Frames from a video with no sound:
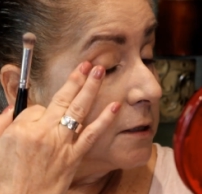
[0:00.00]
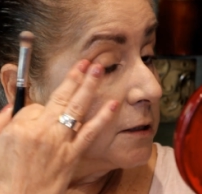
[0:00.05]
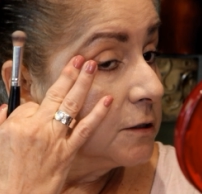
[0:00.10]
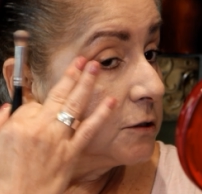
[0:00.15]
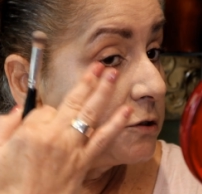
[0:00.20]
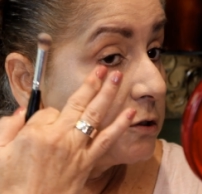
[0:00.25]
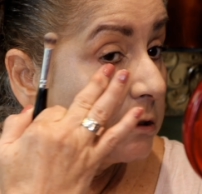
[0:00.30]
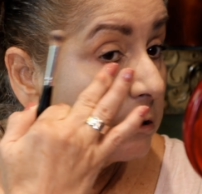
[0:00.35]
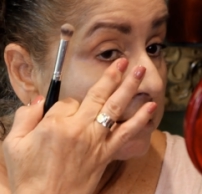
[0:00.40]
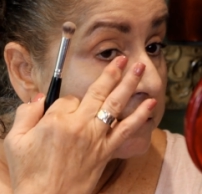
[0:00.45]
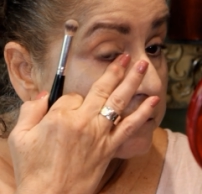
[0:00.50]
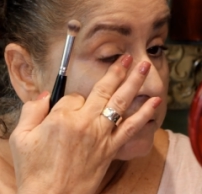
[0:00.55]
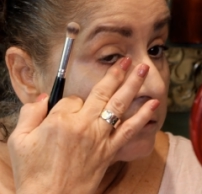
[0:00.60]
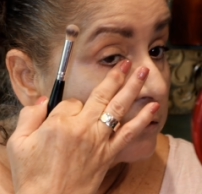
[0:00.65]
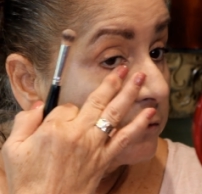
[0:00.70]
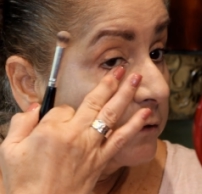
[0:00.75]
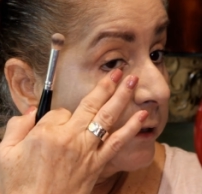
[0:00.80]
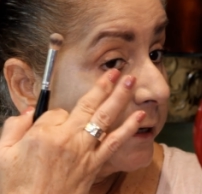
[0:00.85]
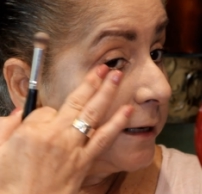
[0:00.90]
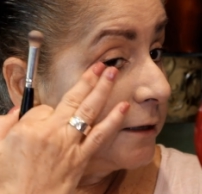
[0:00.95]
She lives in
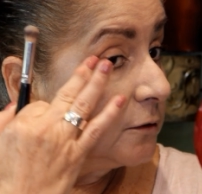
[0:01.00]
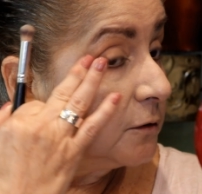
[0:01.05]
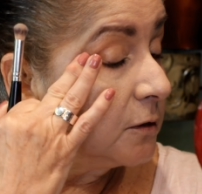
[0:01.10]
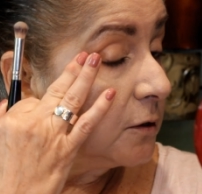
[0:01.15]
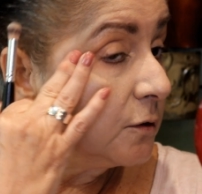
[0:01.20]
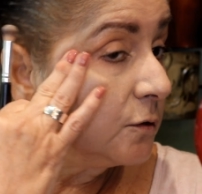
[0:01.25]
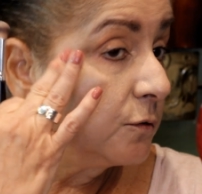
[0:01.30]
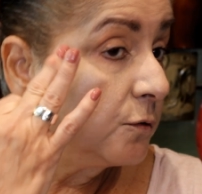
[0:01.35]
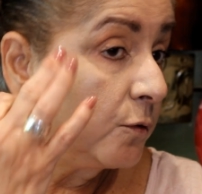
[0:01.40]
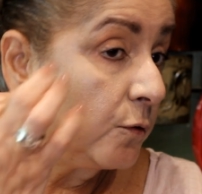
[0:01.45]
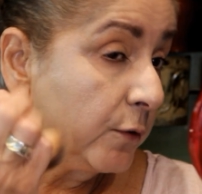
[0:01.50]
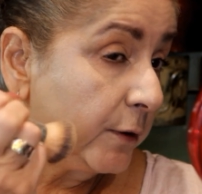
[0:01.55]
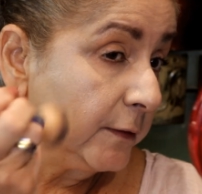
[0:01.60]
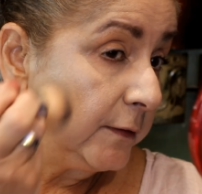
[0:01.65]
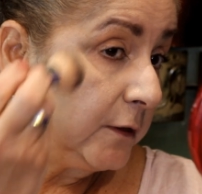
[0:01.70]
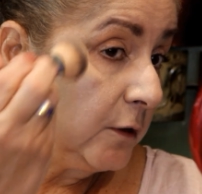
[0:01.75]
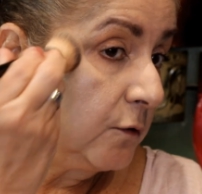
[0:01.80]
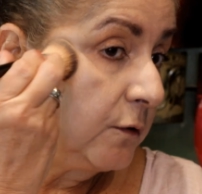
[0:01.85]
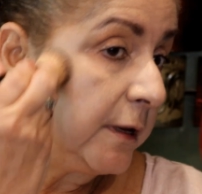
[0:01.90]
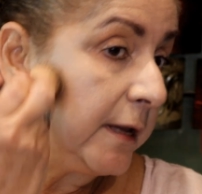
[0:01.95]
Orlando, or in
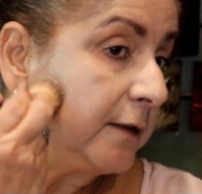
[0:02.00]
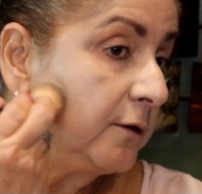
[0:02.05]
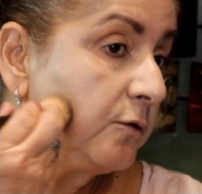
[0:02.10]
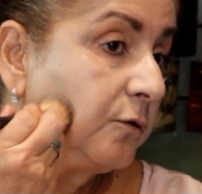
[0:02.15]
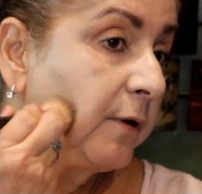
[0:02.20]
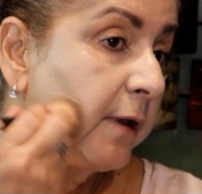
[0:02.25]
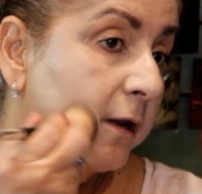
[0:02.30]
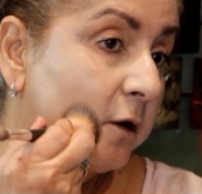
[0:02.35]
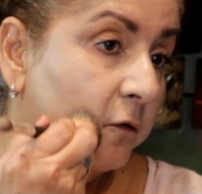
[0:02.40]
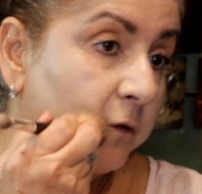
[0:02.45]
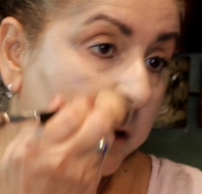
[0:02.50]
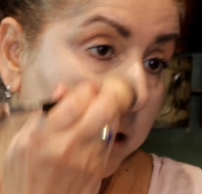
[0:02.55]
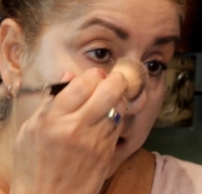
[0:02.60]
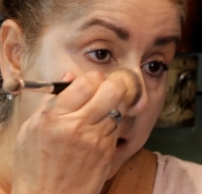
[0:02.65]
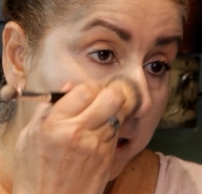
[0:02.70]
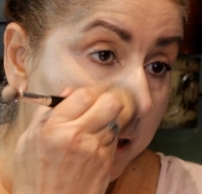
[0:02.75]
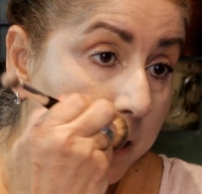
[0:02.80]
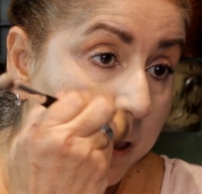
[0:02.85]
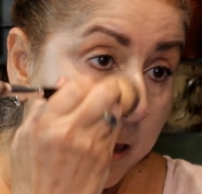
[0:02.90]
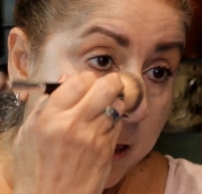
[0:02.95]
the Orlando area.